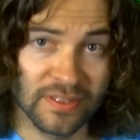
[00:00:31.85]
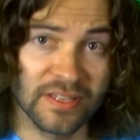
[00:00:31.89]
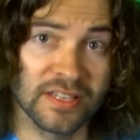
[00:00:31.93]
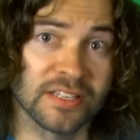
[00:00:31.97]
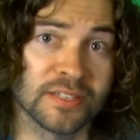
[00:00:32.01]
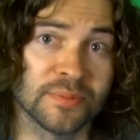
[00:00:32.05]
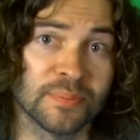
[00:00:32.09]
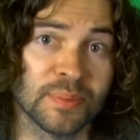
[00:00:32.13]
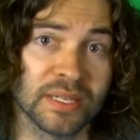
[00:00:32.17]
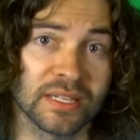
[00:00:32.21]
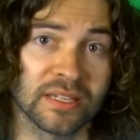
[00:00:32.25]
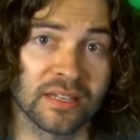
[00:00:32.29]

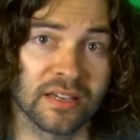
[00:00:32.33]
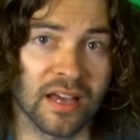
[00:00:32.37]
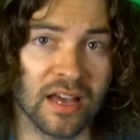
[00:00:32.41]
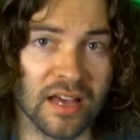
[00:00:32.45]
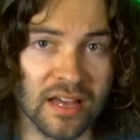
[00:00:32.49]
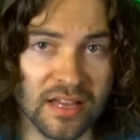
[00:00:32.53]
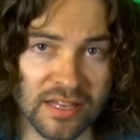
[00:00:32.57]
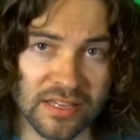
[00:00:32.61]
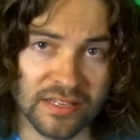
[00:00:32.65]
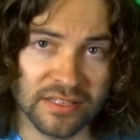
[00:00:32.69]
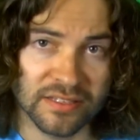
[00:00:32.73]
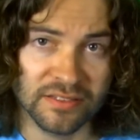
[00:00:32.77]
is
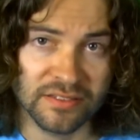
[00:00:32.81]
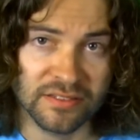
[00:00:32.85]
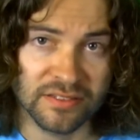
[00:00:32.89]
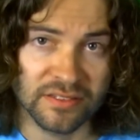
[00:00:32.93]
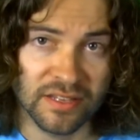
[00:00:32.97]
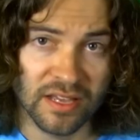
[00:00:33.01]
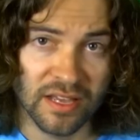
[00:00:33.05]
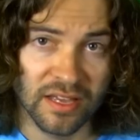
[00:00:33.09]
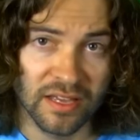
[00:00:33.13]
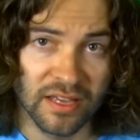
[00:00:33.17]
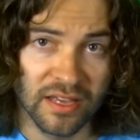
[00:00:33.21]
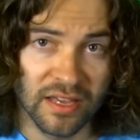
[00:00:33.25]

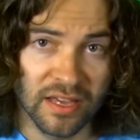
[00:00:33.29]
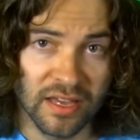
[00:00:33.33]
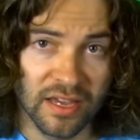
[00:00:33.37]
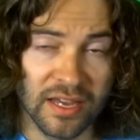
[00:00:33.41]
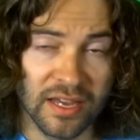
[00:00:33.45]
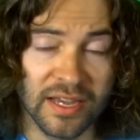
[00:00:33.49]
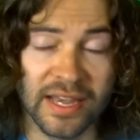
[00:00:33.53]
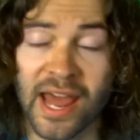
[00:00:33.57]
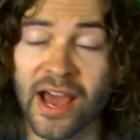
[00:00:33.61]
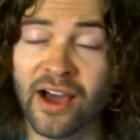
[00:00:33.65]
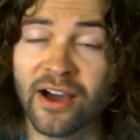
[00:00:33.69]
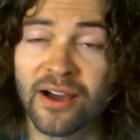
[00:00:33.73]
because
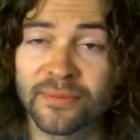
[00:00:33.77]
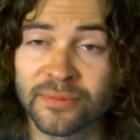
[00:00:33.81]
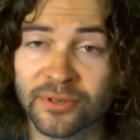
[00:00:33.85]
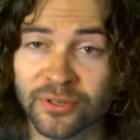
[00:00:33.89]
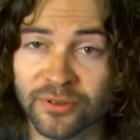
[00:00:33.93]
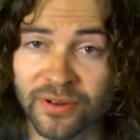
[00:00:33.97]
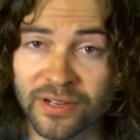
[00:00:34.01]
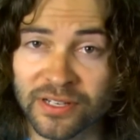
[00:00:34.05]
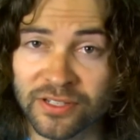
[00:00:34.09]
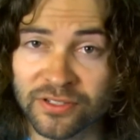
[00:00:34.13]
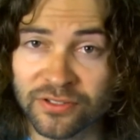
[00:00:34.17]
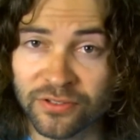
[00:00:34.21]
now I'm
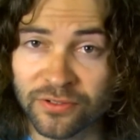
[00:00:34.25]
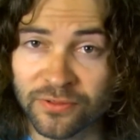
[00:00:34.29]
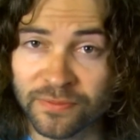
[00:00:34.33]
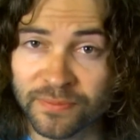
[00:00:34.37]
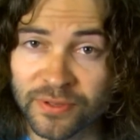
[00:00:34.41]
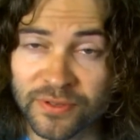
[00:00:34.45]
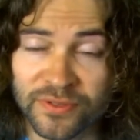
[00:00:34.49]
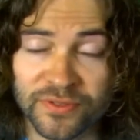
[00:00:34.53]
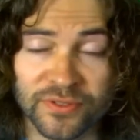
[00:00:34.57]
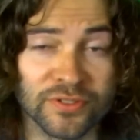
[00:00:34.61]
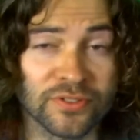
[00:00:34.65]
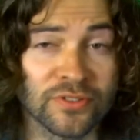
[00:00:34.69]
going to
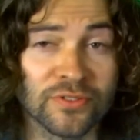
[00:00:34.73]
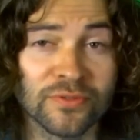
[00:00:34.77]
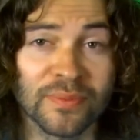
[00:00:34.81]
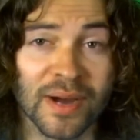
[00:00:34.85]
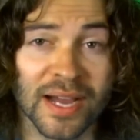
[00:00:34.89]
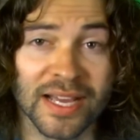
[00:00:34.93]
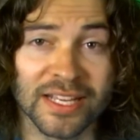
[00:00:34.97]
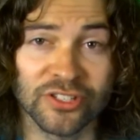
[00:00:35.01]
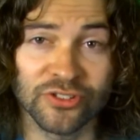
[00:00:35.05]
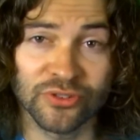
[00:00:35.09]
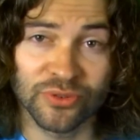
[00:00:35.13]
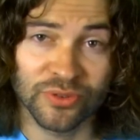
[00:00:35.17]
pursue
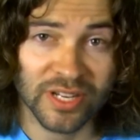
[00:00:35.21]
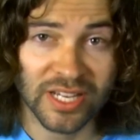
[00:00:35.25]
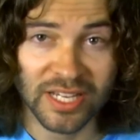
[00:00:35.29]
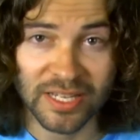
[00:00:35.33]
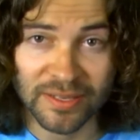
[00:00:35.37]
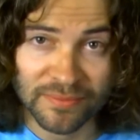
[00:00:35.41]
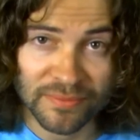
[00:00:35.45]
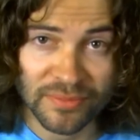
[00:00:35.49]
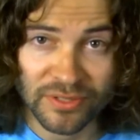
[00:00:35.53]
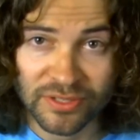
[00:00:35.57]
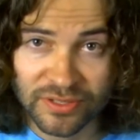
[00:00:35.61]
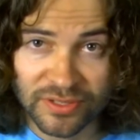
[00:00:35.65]
my
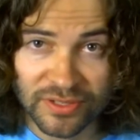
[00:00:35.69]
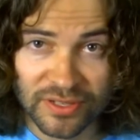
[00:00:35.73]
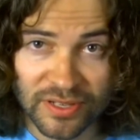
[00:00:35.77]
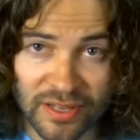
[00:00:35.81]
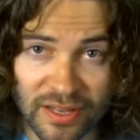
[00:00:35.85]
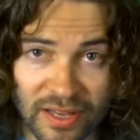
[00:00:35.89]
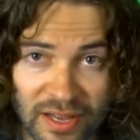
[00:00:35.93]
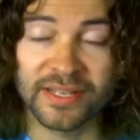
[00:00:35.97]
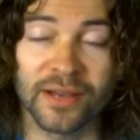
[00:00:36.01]
dreams.